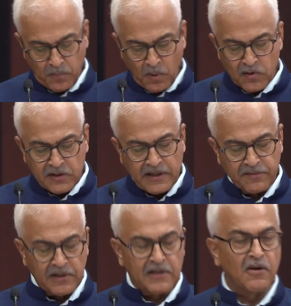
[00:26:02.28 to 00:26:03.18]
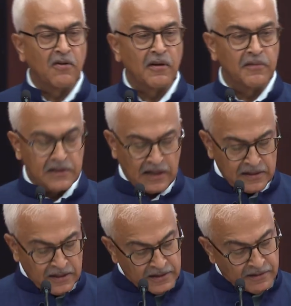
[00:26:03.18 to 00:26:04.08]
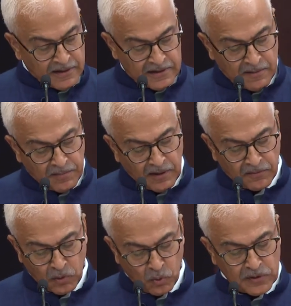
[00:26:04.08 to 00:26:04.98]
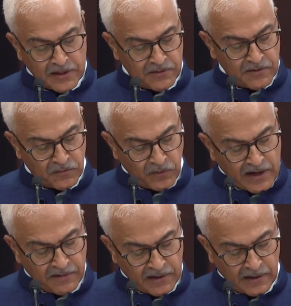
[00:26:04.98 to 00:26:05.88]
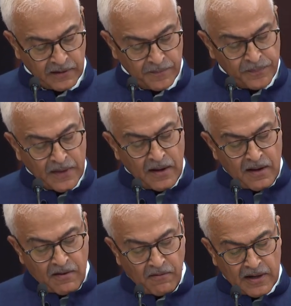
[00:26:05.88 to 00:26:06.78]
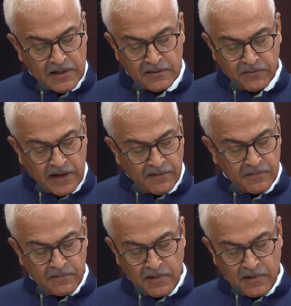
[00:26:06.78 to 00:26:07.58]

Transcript: positive things out of this. I'll just give example of two things which we have done. One is we have,